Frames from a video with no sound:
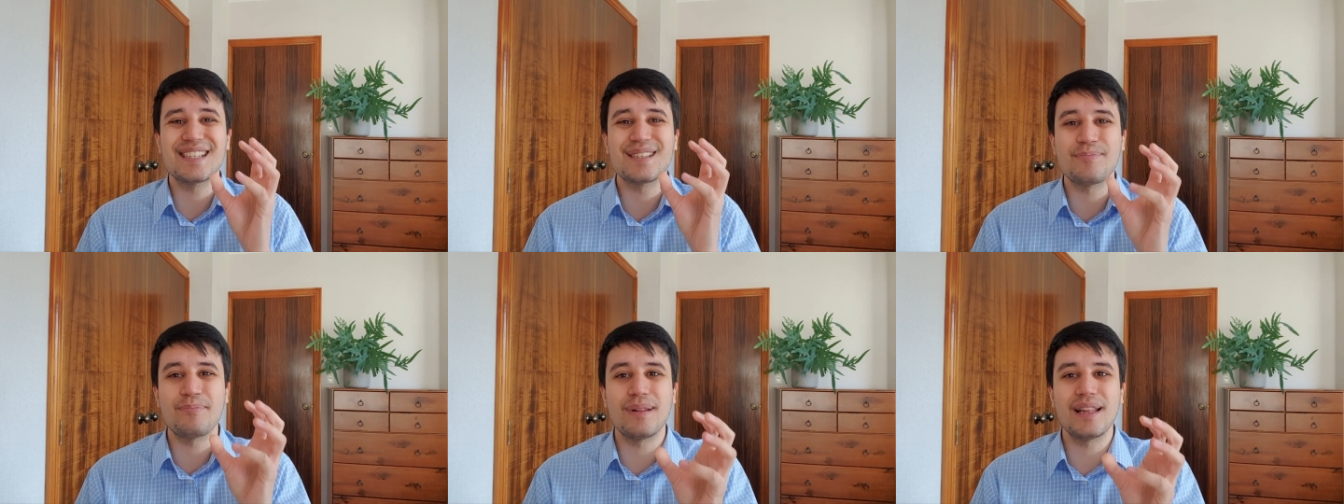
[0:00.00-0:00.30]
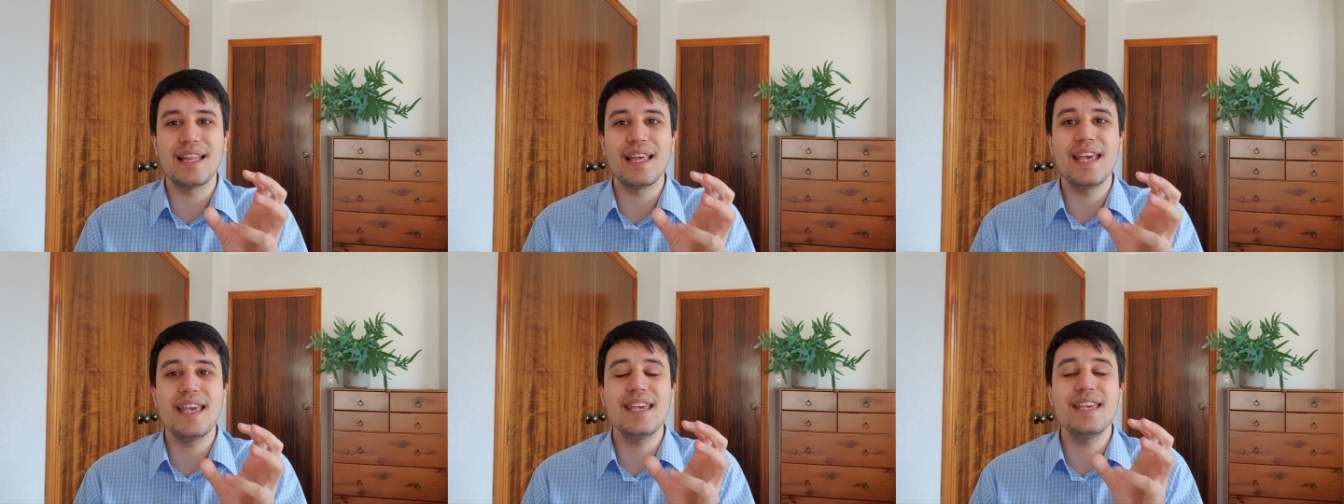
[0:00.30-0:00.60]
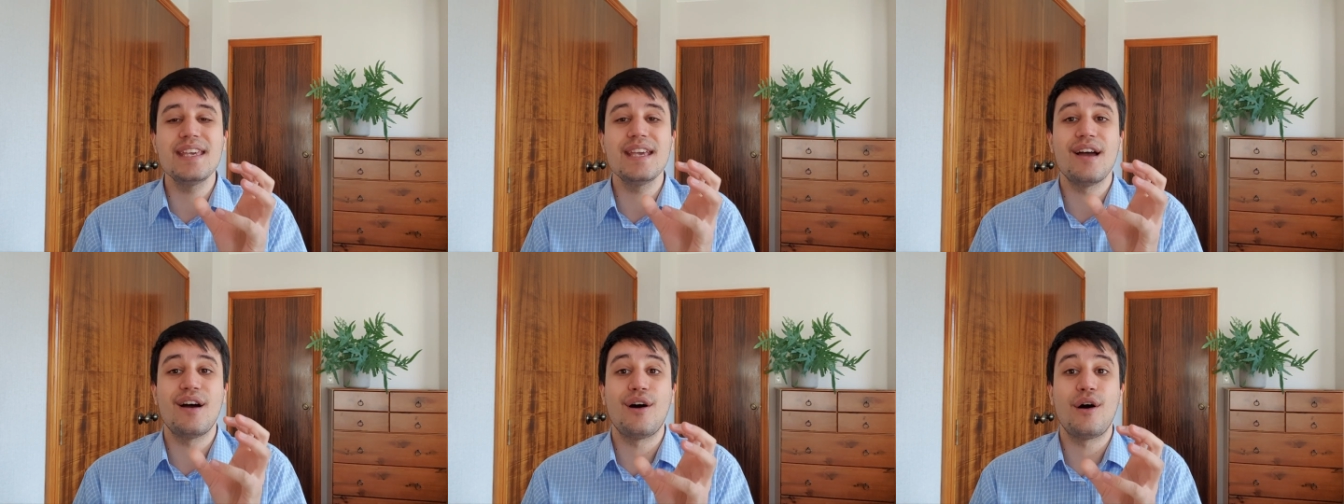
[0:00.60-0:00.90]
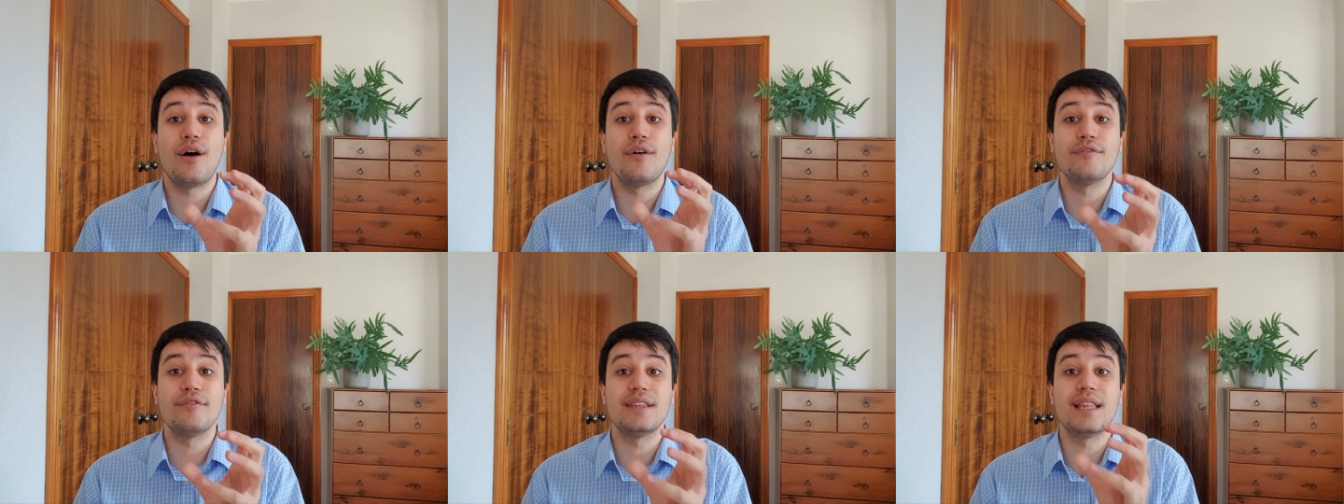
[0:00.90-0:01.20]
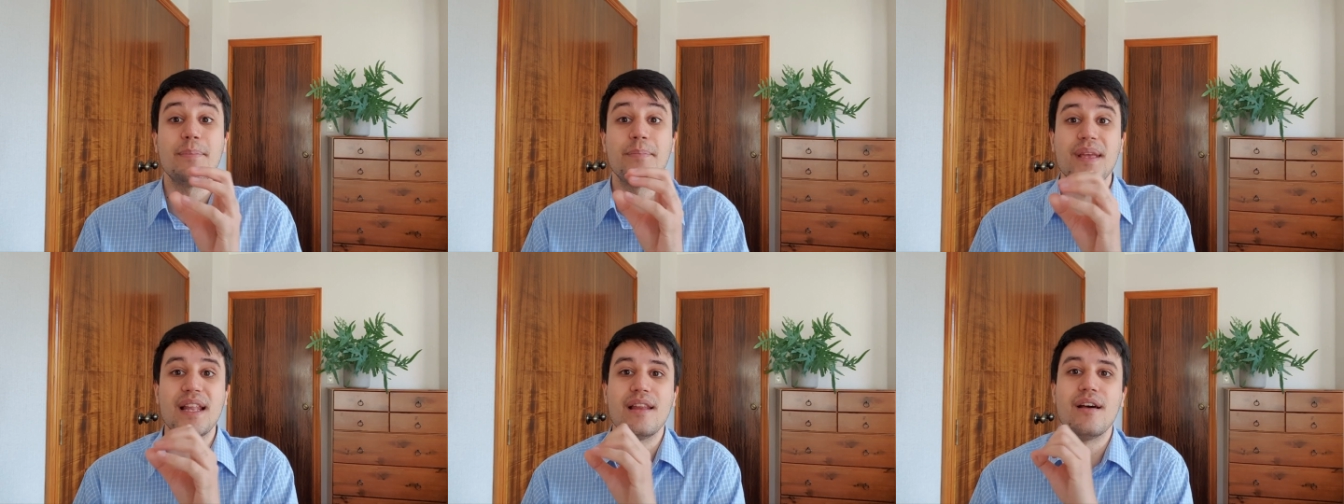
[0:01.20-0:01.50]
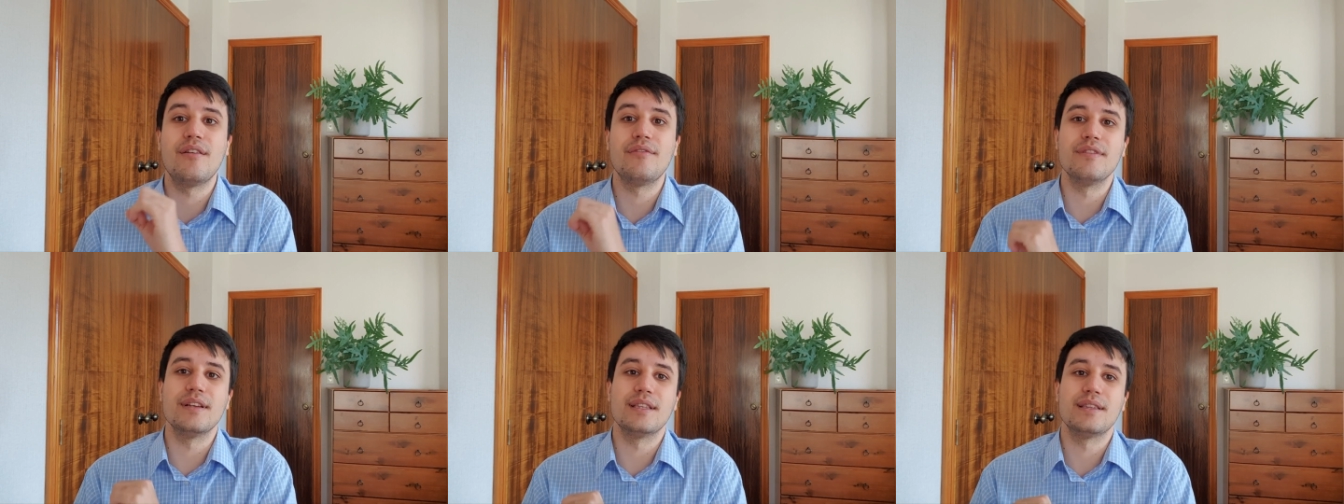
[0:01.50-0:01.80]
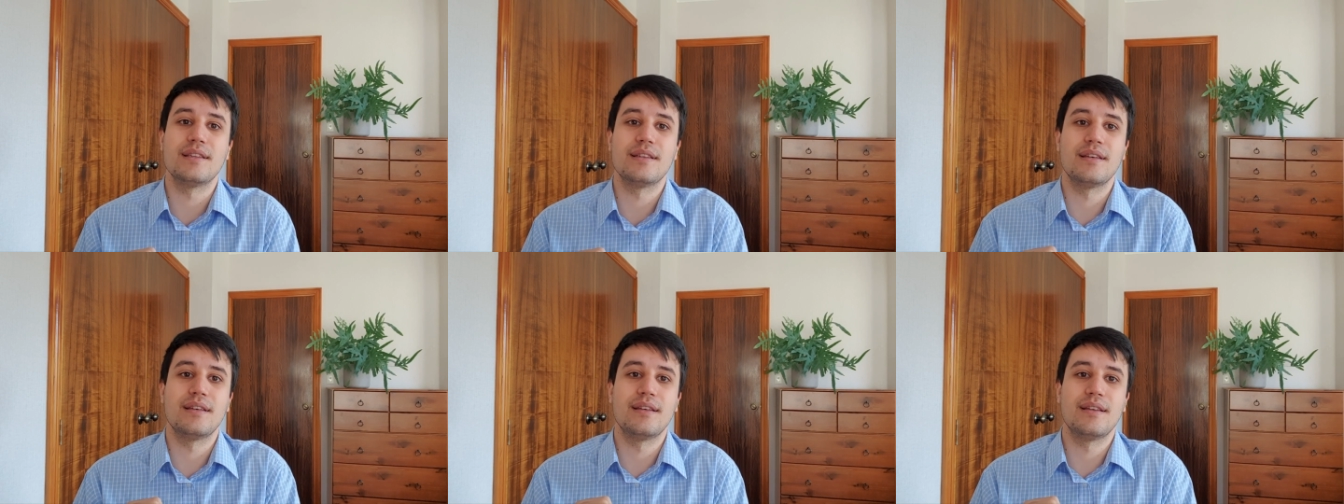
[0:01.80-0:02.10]
display of the
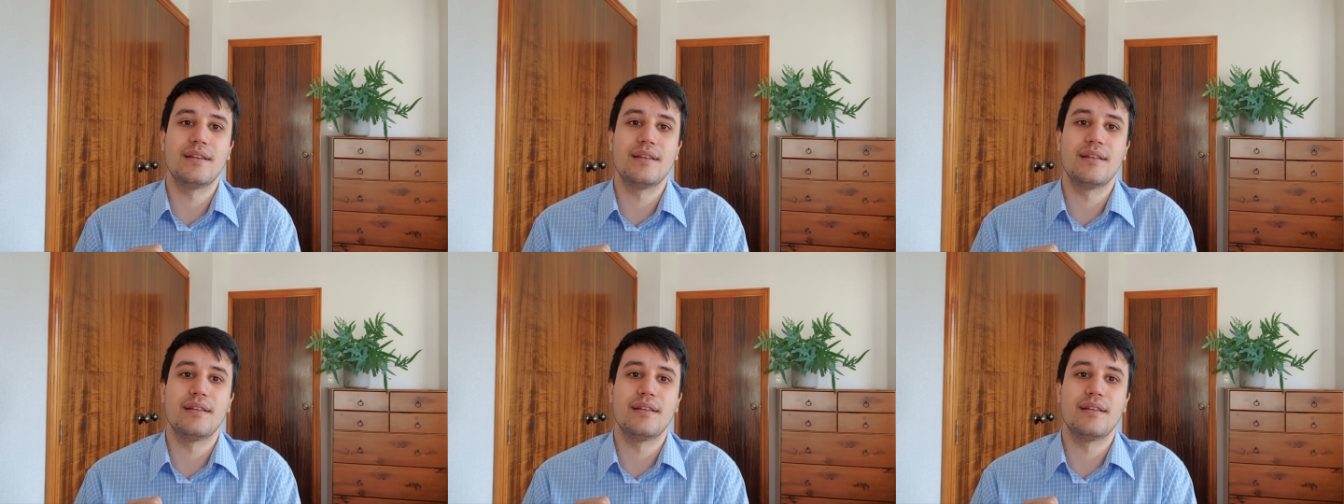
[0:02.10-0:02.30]
beloved.